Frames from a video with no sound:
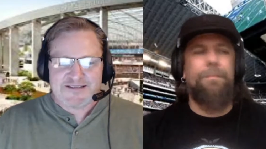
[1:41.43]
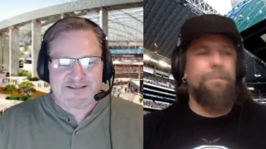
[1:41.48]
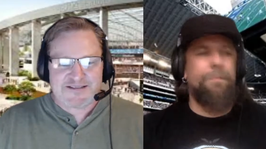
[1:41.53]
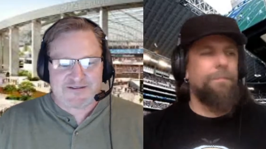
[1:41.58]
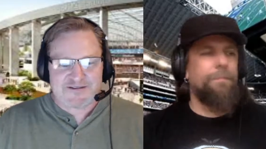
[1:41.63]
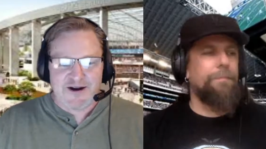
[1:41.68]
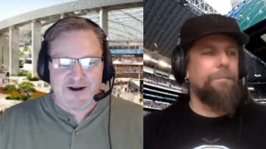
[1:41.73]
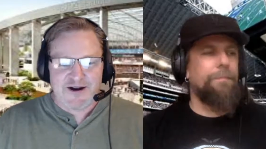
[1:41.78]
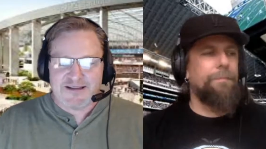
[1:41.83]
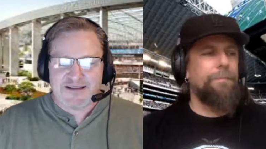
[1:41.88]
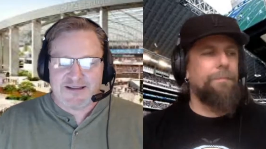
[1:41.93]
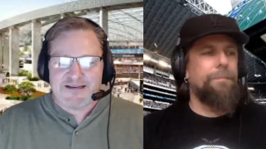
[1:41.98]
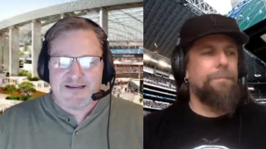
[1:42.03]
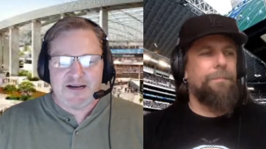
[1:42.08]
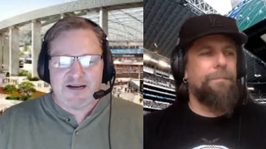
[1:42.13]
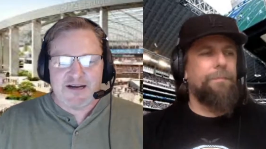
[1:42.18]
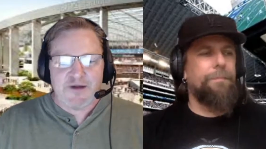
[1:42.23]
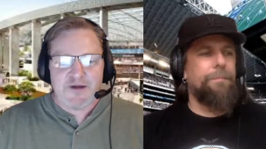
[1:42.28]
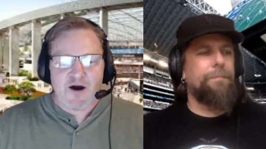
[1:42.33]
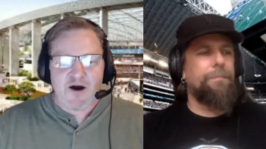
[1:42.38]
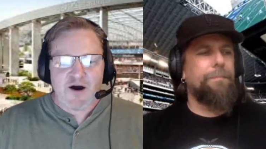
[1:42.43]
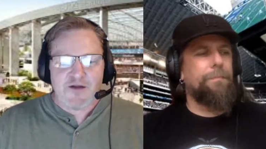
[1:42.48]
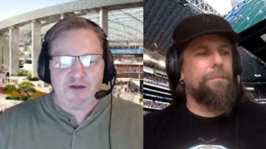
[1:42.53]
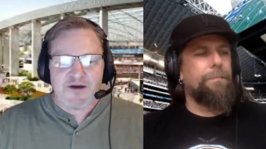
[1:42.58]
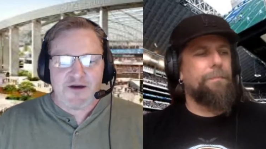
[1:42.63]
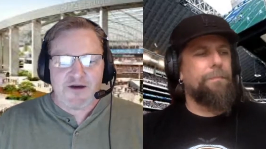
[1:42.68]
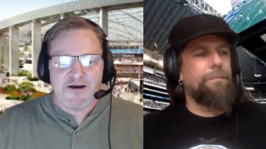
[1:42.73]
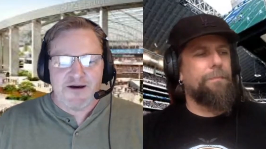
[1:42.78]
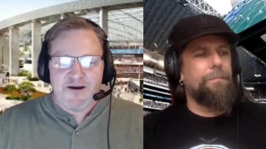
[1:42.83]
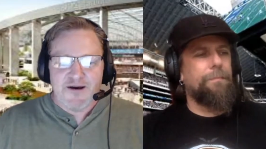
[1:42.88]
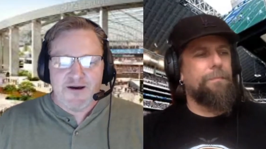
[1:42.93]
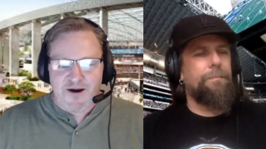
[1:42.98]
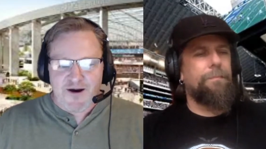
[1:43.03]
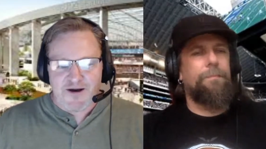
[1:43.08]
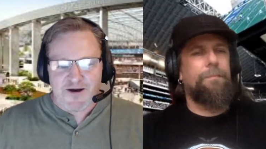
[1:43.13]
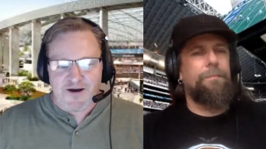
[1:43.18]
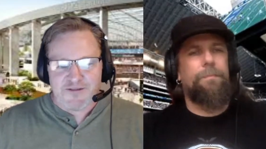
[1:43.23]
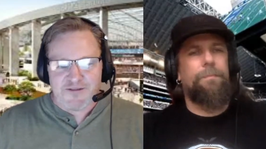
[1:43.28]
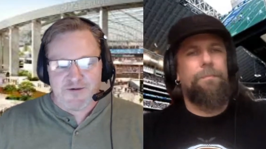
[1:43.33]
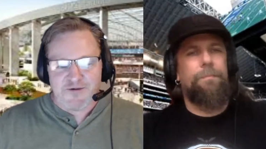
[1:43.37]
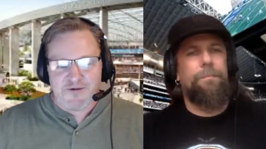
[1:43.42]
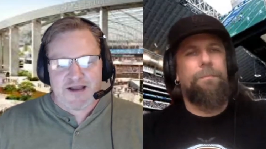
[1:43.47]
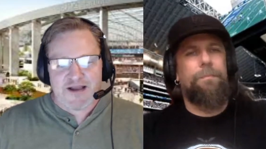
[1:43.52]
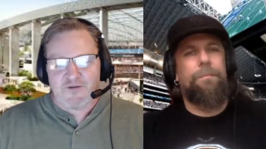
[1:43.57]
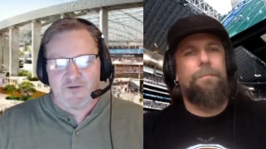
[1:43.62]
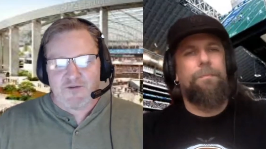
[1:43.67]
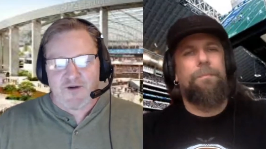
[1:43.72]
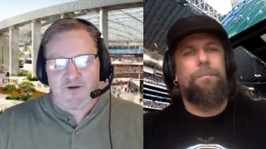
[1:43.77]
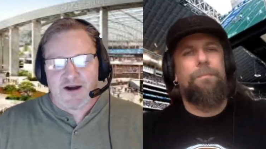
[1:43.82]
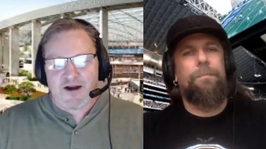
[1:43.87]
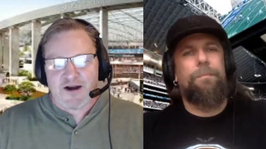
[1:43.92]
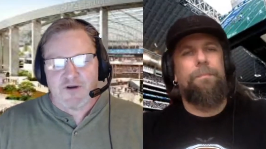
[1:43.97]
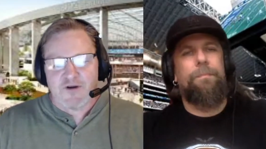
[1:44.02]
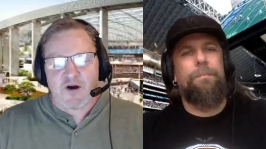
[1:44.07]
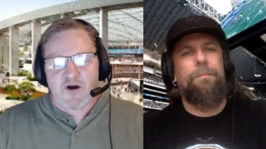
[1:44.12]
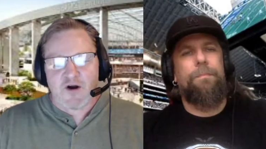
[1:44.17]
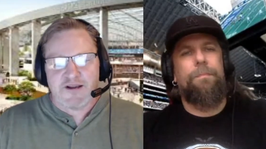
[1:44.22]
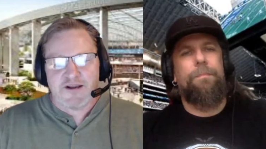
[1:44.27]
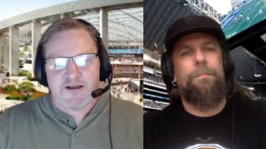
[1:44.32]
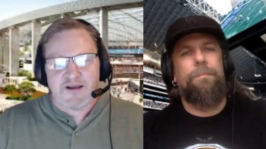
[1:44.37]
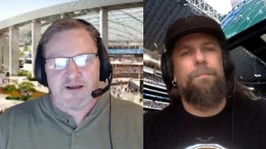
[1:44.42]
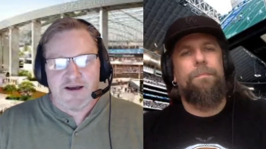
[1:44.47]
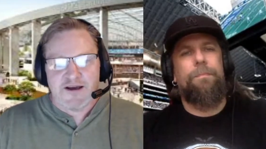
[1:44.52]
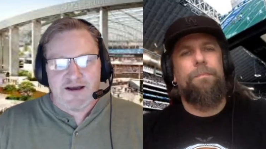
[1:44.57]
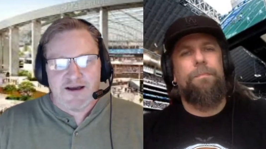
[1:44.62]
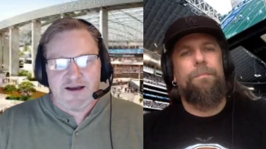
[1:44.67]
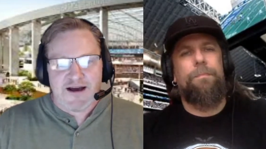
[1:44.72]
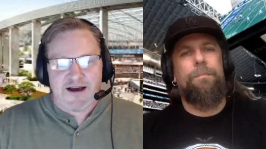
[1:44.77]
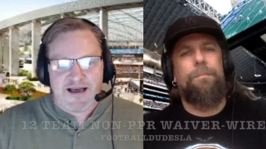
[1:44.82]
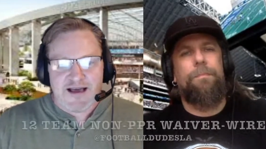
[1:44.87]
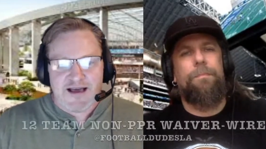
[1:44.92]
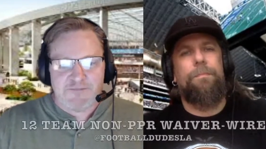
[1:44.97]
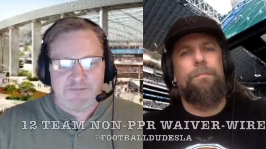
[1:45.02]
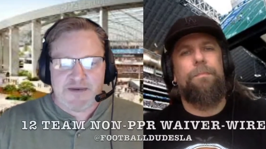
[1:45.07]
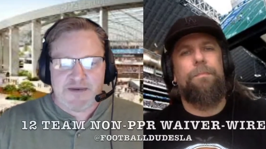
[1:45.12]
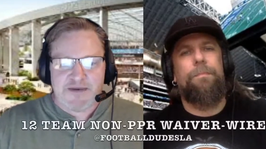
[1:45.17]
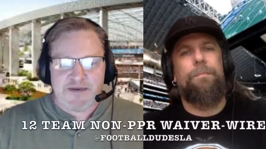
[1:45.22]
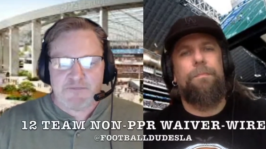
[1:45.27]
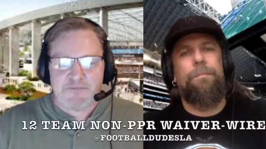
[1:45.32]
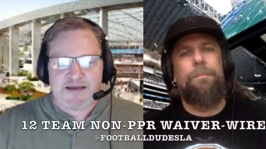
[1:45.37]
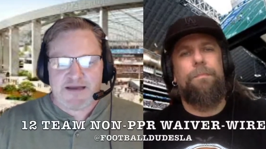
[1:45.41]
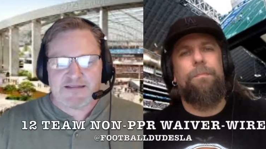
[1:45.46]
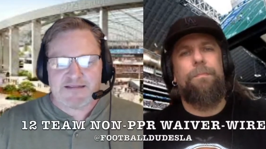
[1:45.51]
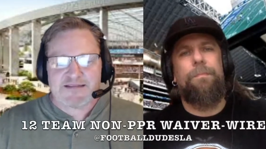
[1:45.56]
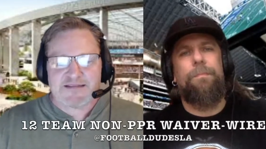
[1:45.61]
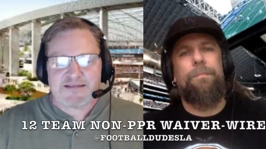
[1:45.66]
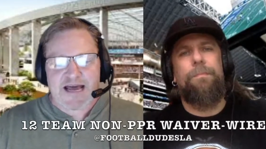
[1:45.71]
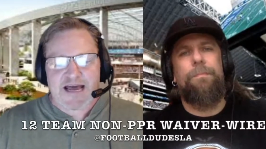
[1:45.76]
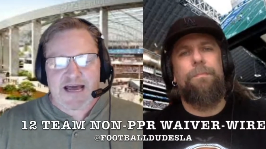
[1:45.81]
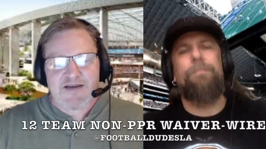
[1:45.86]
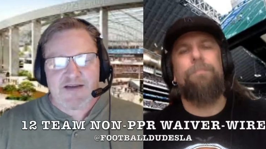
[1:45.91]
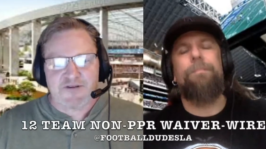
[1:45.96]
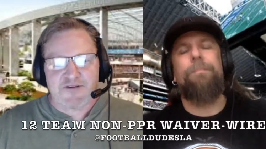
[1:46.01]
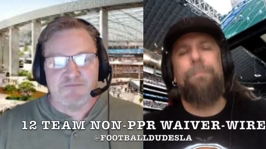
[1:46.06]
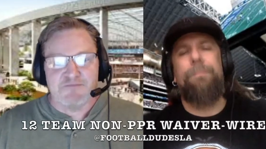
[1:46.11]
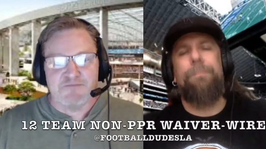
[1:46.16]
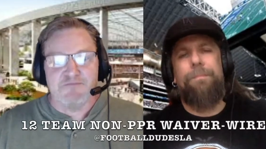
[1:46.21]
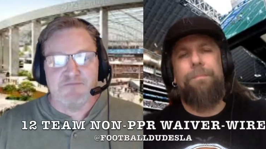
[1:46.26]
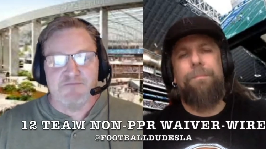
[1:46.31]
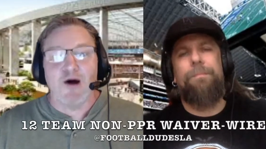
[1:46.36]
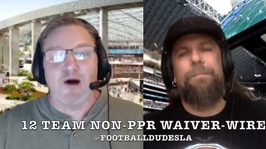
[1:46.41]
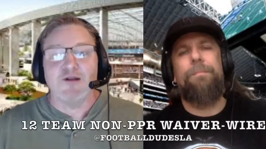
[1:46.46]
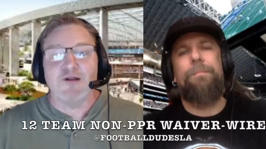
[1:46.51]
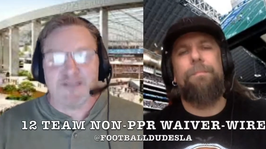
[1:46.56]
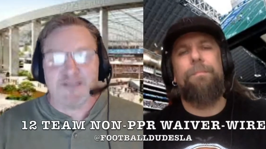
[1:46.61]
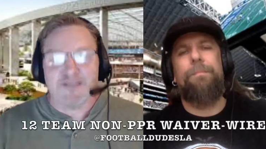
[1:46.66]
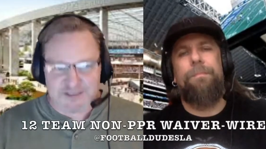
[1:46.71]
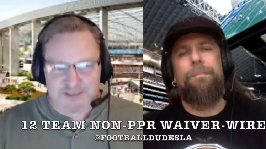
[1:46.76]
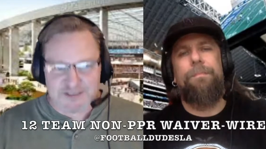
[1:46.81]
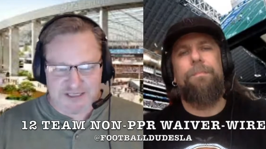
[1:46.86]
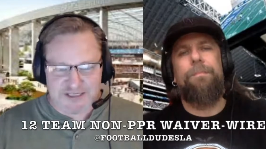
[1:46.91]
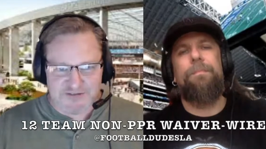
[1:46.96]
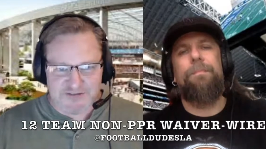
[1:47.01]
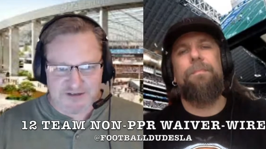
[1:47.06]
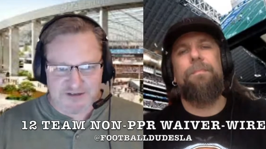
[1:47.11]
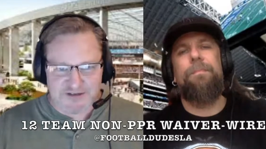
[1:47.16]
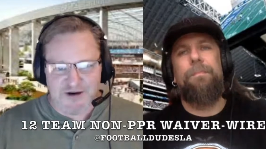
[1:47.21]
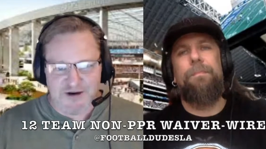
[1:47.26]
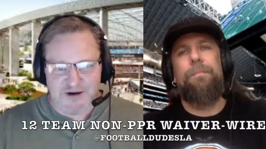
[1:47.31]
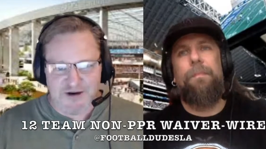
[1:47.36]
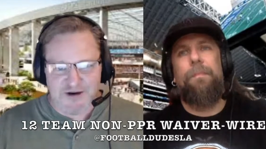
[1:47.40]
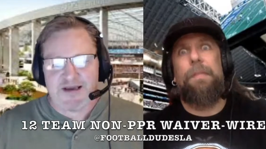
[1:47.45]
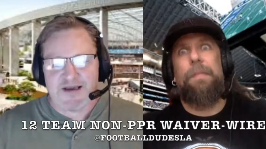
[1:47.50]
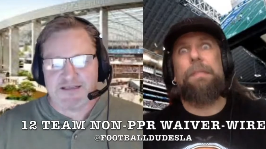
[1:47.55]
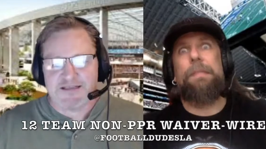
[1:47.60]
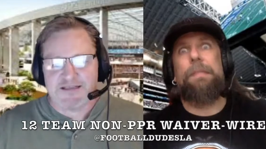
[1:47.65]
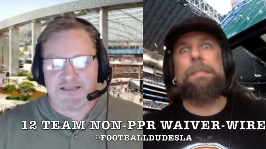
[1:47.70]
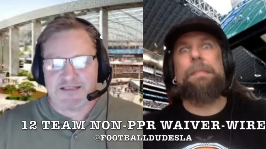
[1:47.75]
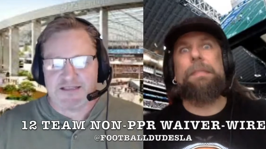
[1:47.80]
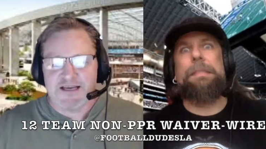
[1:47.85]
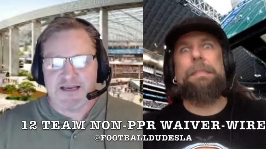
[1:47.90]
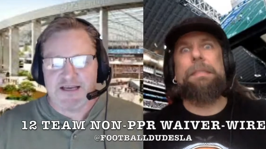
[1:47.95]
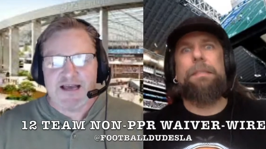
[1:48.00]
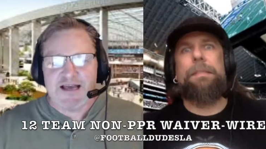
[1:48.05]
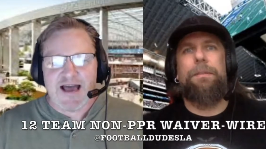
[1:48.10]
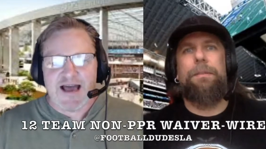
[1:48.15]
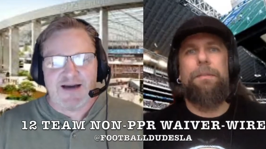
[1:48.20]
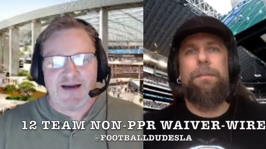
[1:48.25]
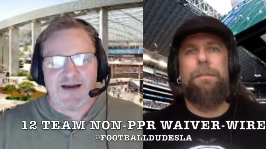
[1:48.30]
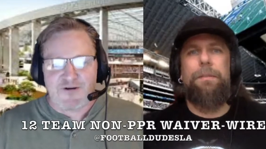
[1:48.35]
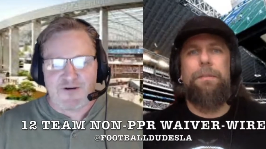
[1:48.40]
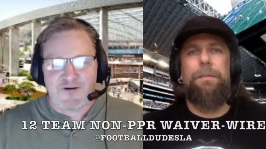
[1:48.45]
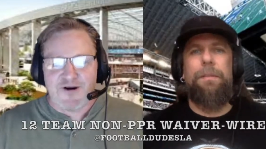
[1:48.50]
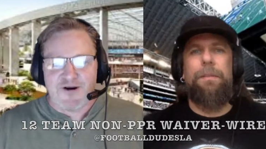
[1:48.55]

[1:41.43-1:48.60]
Speaker 1: struggling here. But on the on the waiver wire. We already uh, had Big Ben, Stafford, Mullens even go, Casey, at,